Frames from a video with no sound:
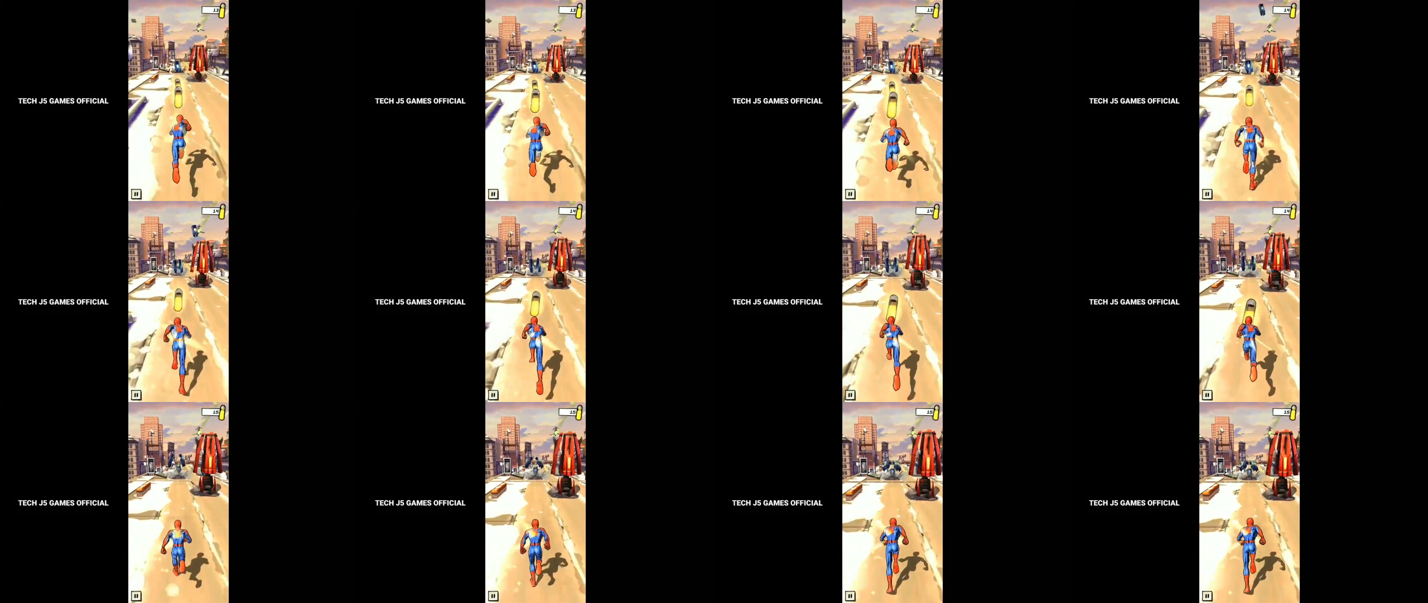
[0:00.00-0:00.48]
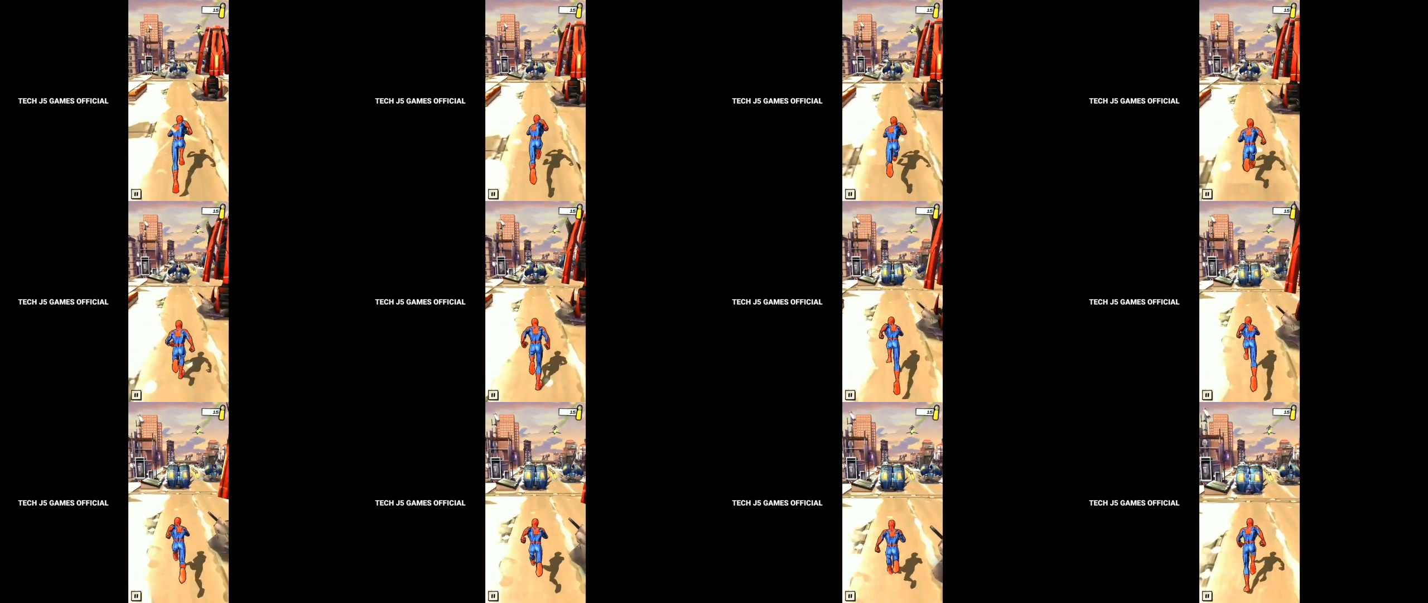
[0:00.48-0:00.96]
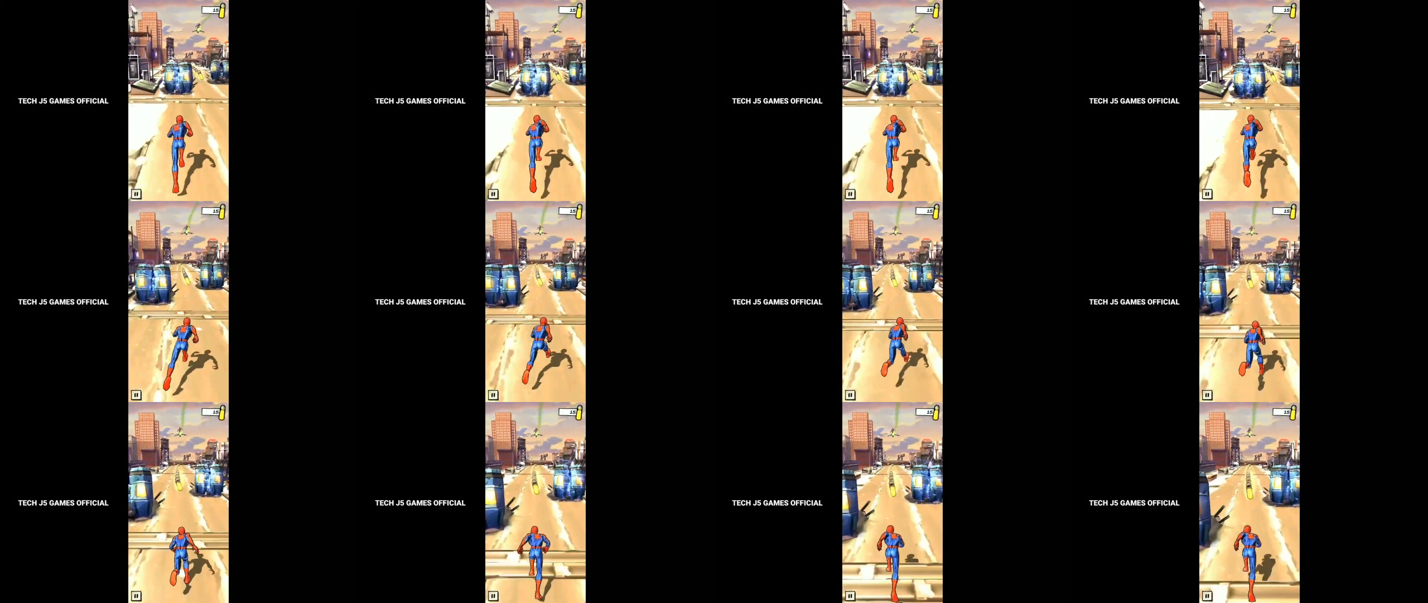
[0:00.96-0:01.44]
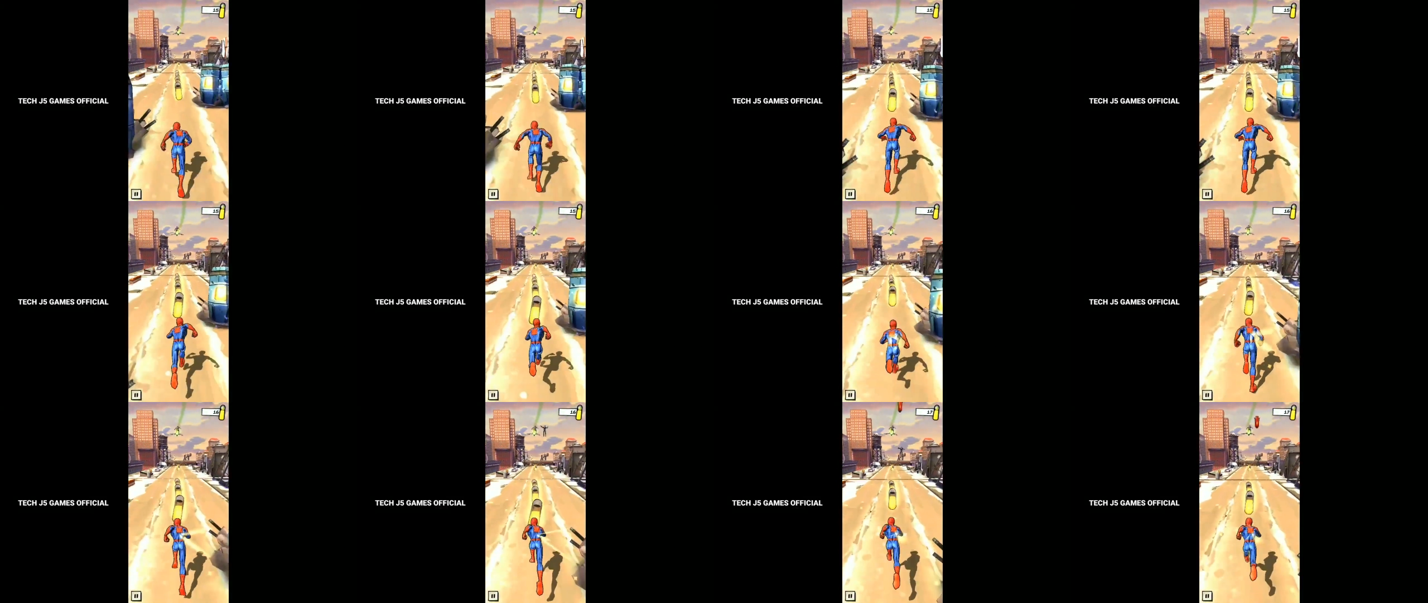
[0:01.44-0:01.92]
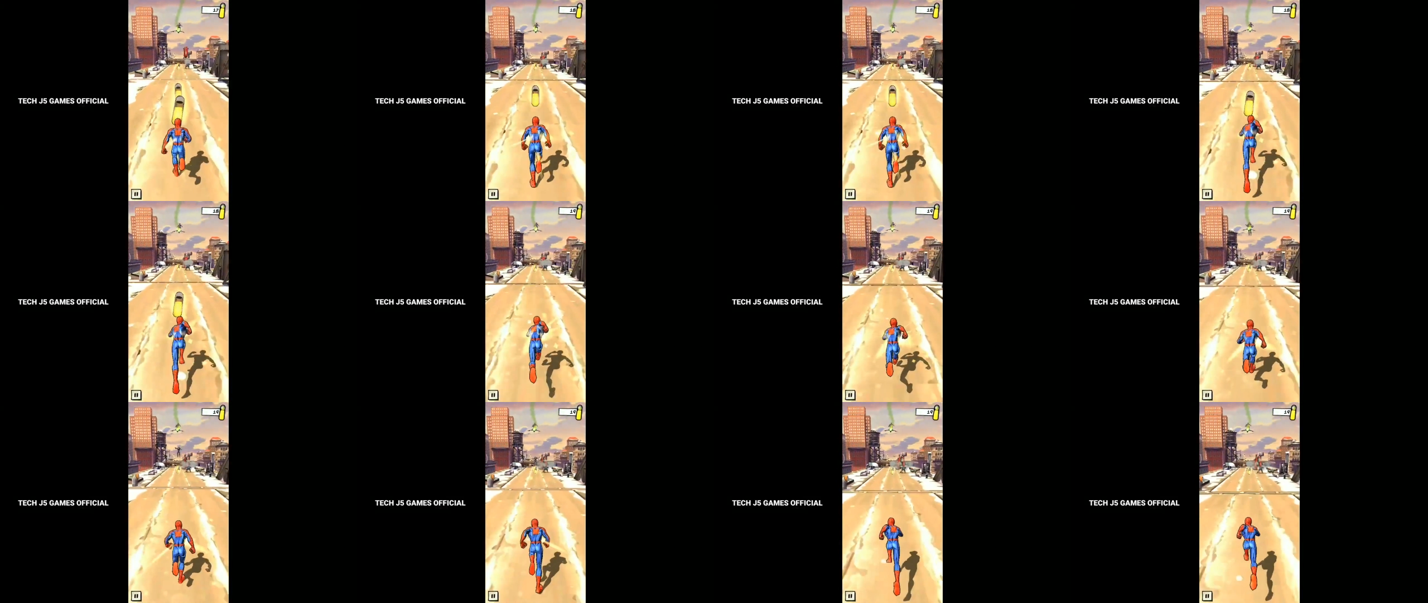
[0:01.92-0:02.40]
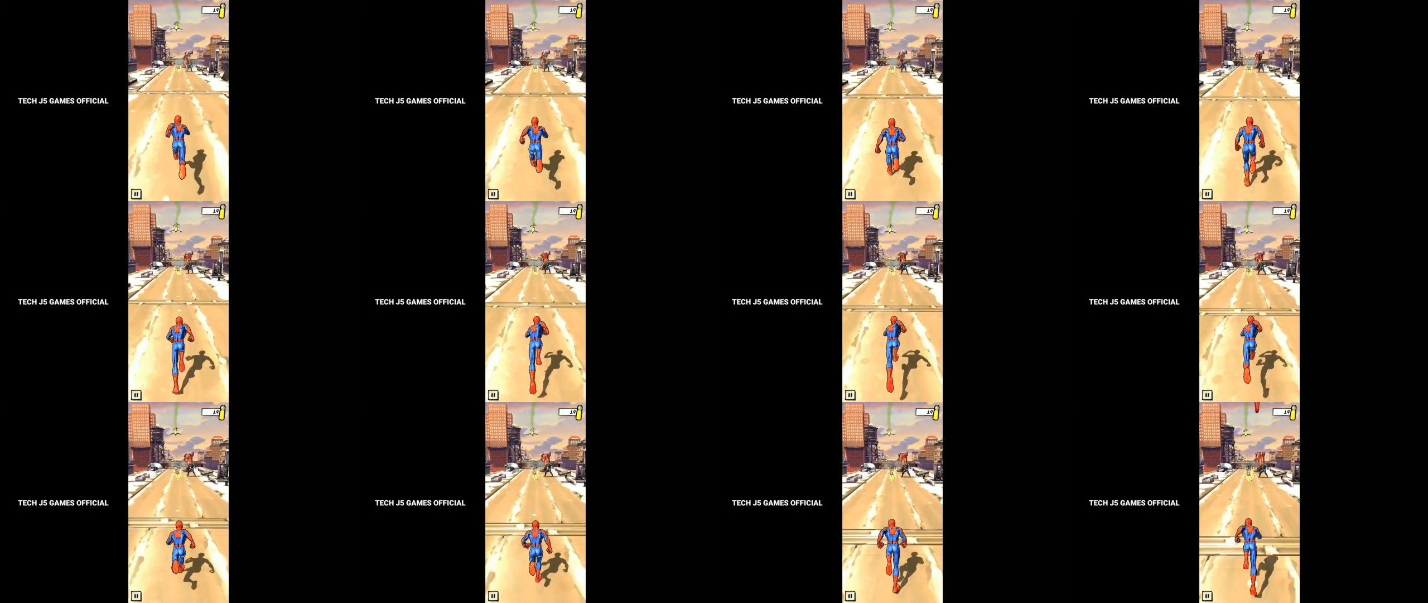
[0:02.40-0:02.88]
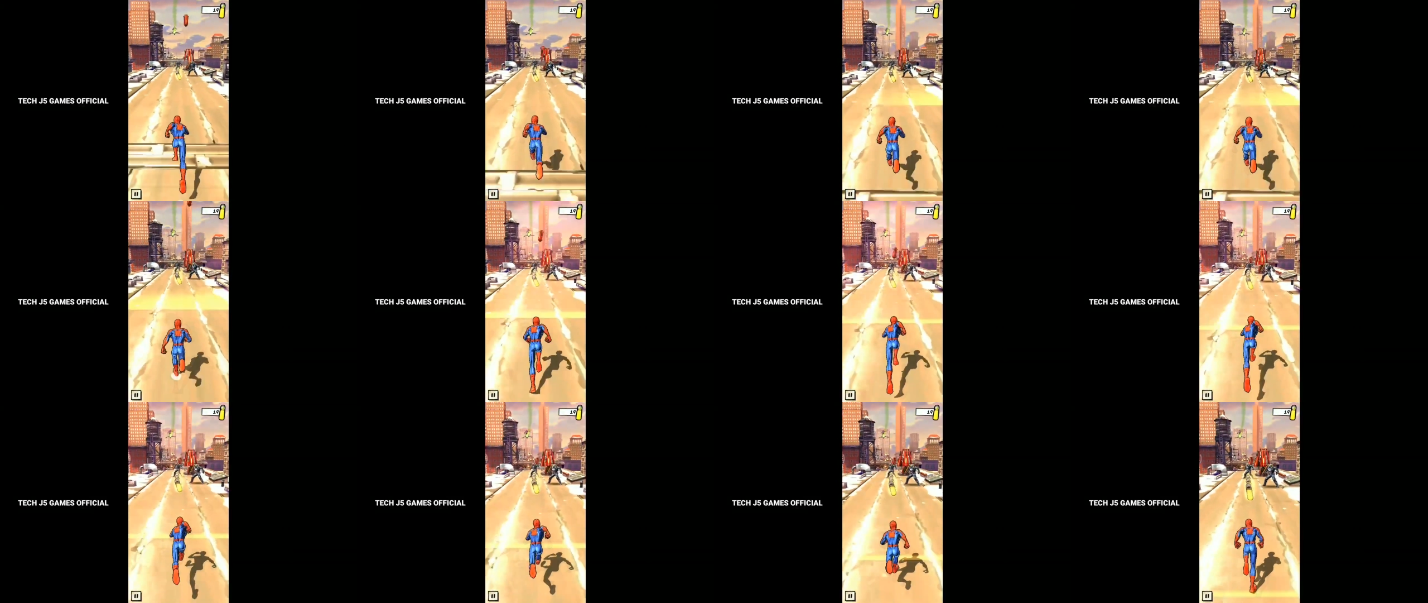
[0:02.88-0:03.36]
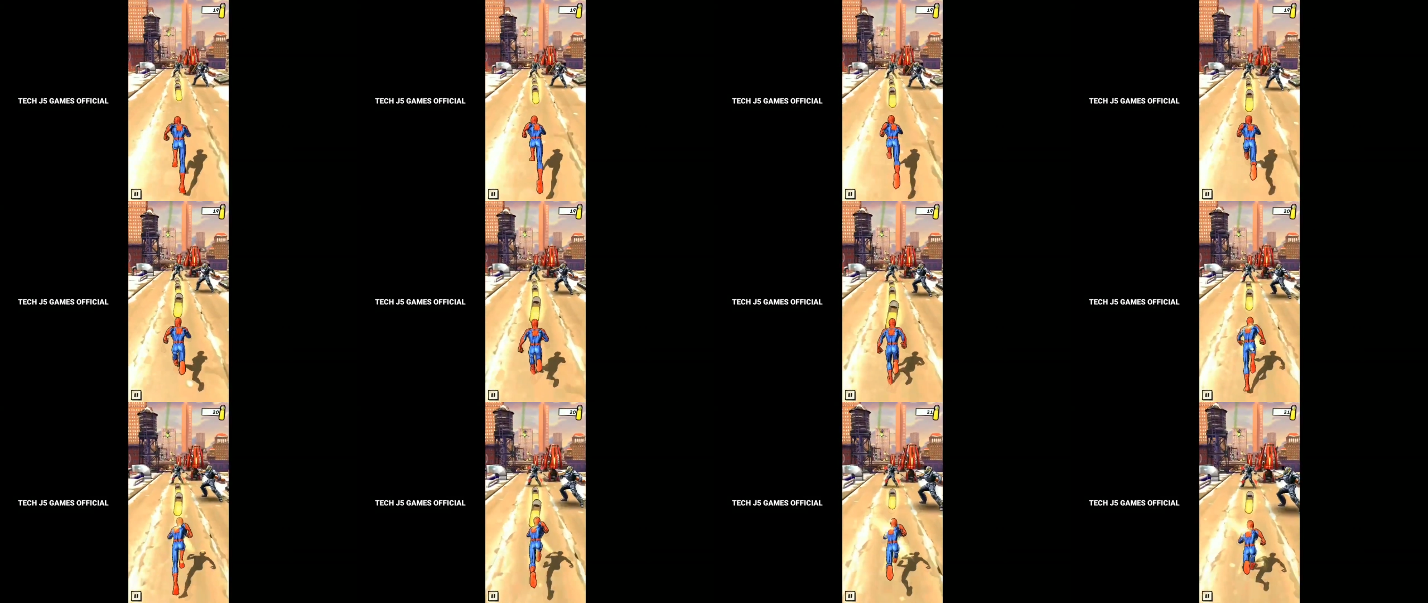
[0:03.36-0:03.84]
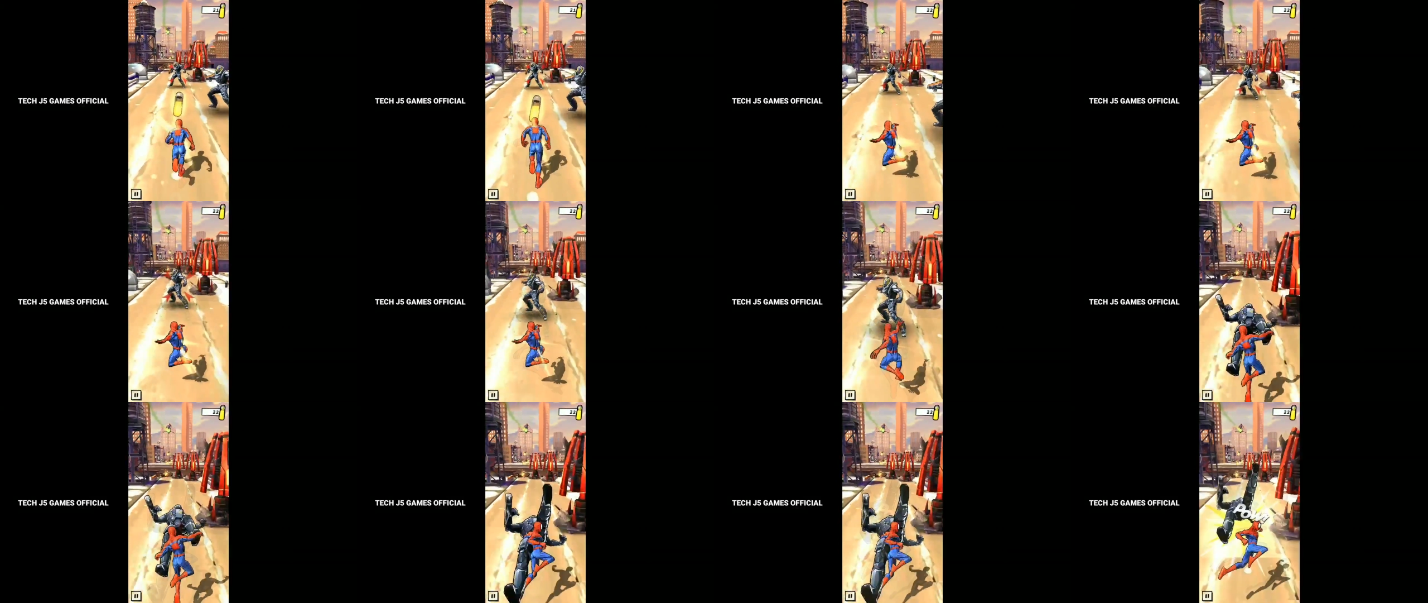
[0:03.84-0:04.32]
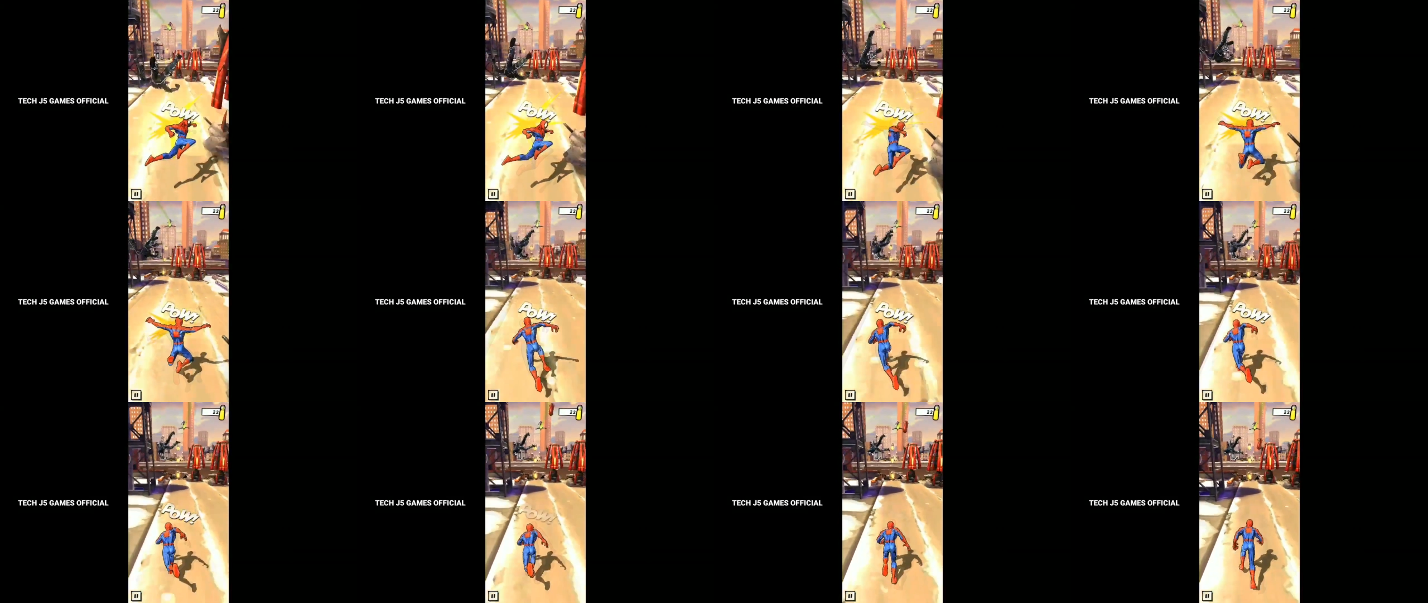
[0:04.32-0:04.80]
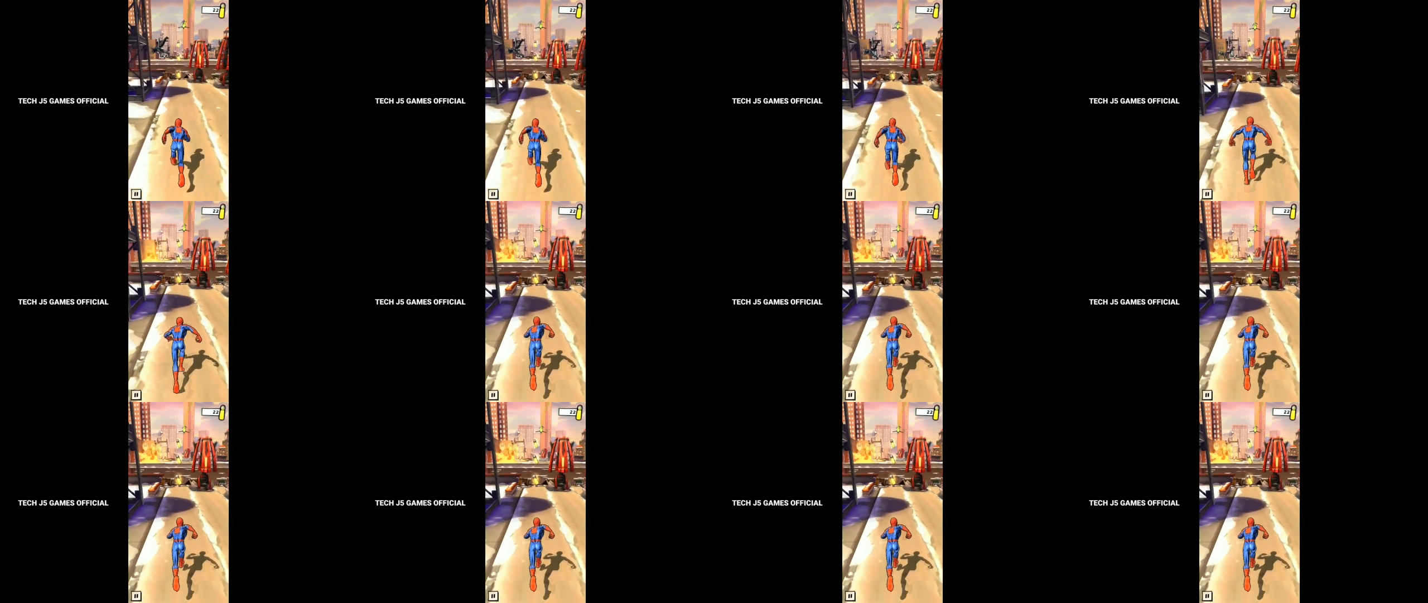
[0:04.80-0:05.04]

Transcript: [unreadable: no face in view]